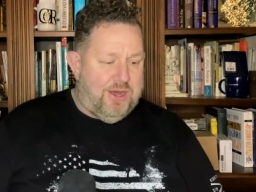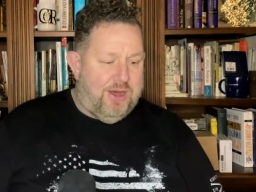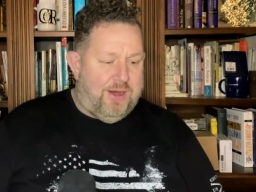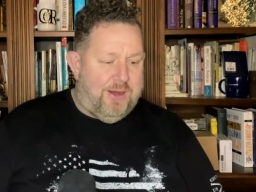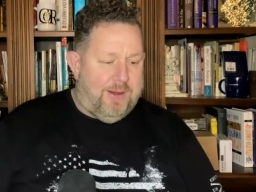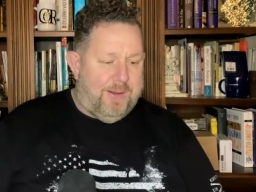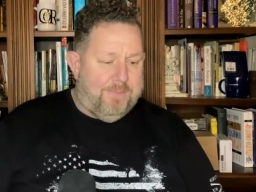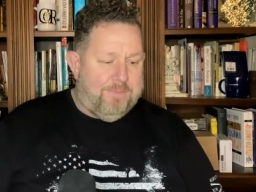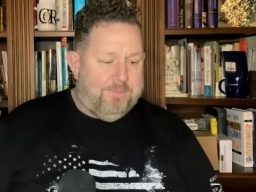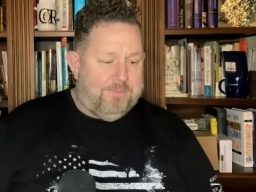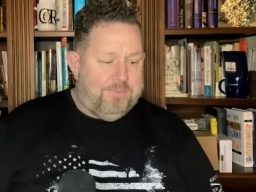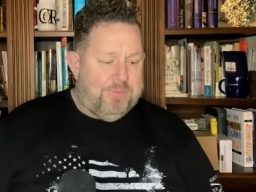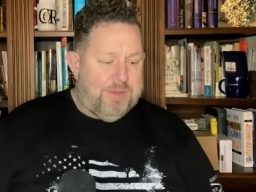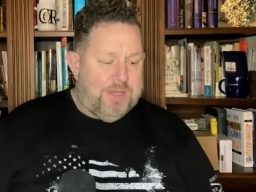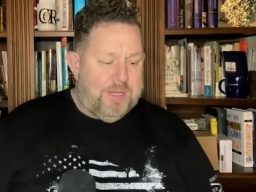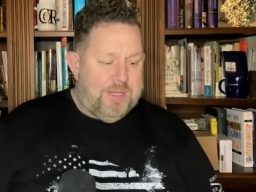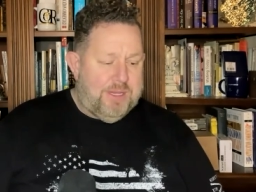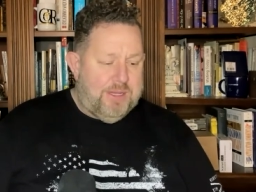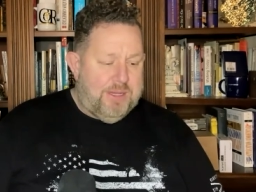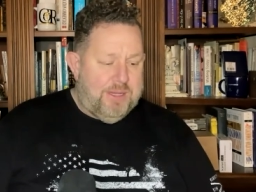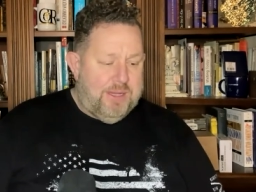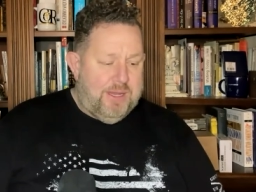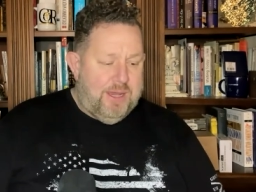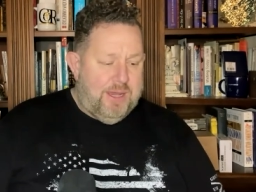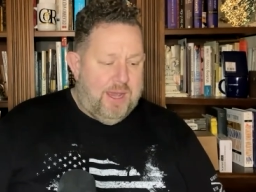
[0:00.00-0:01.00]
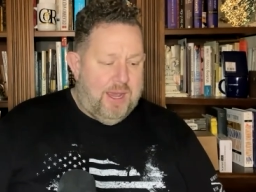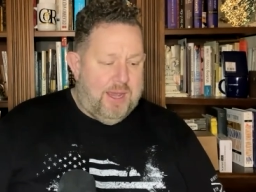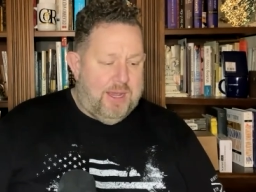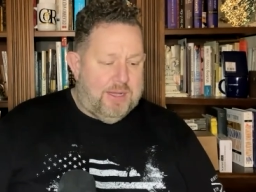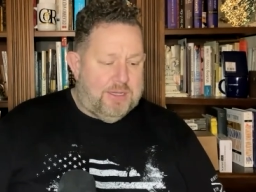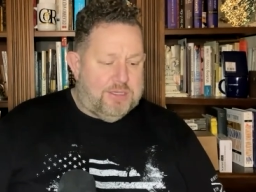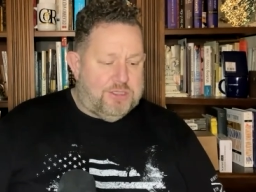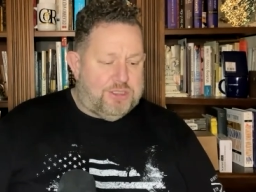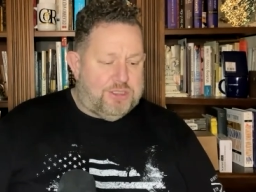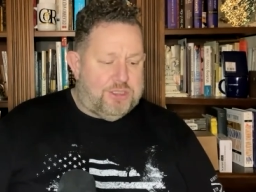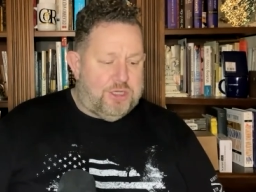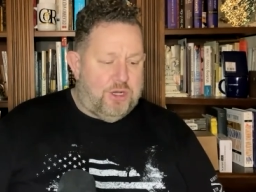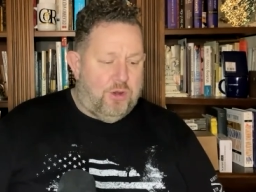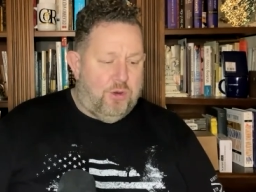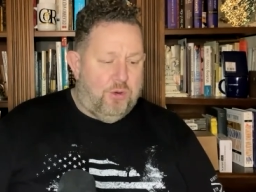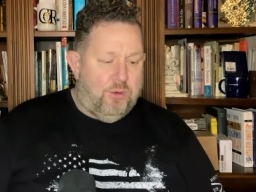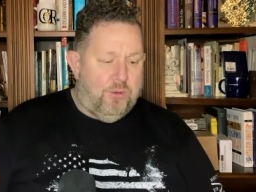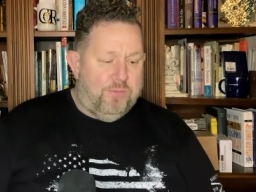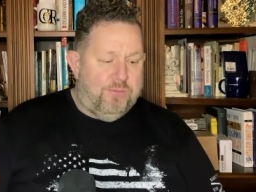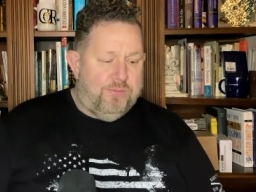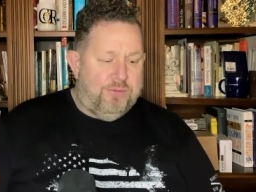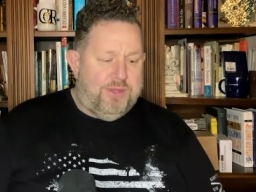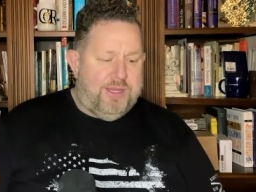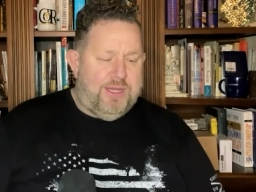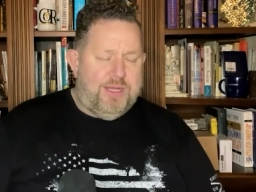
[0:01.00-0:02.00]
God. And
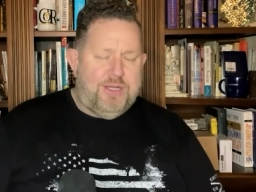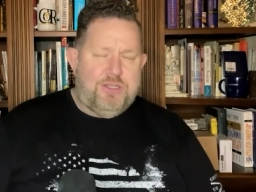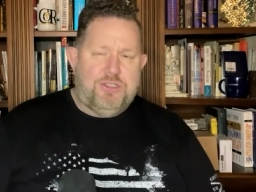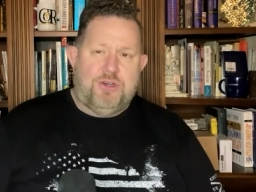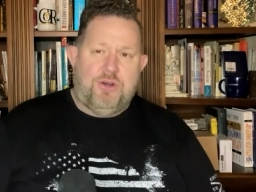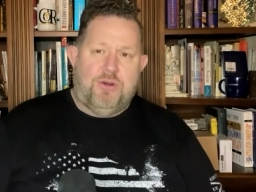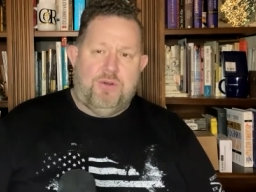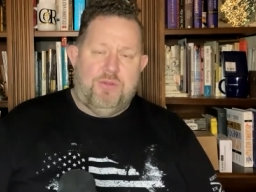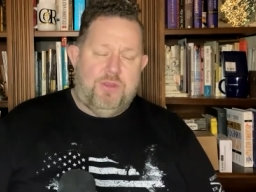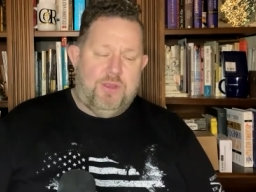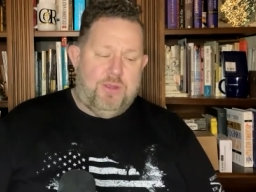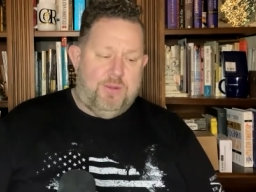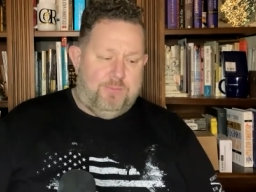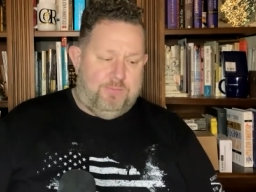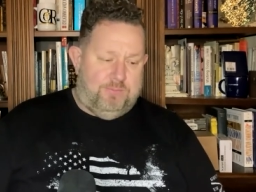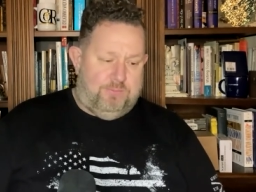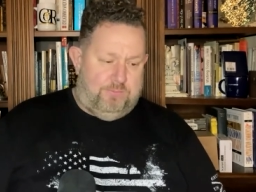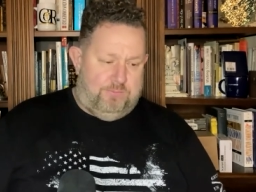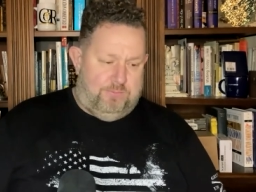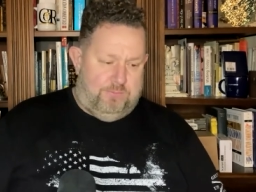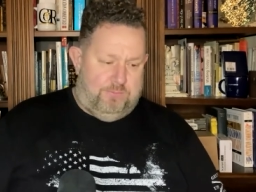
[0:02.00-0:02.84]
so these are the